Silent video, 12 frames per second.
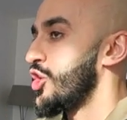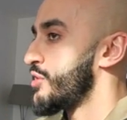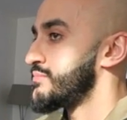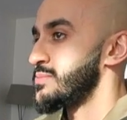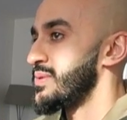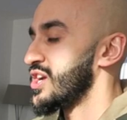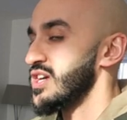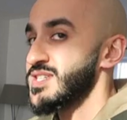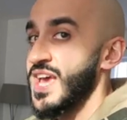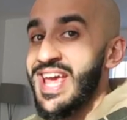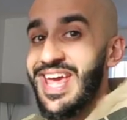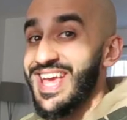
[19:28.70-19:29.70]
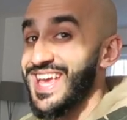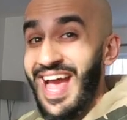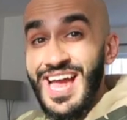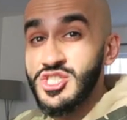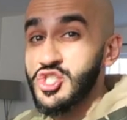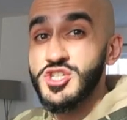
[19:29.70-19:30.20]
comes because it
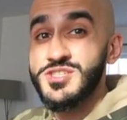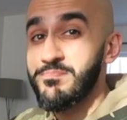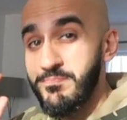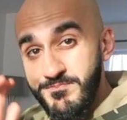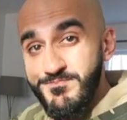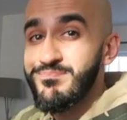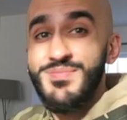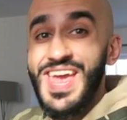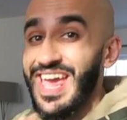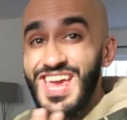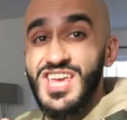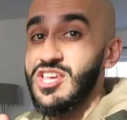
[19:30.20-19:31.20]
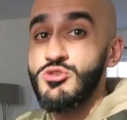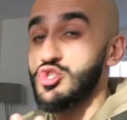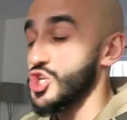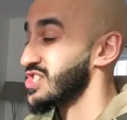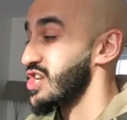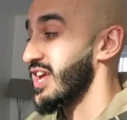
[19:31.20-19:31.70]
can just hit you
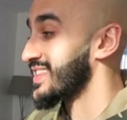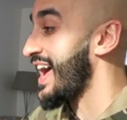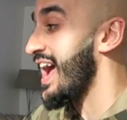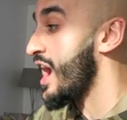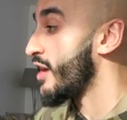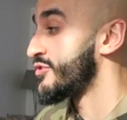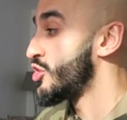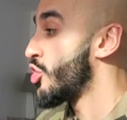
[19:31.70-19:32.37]
just like that out of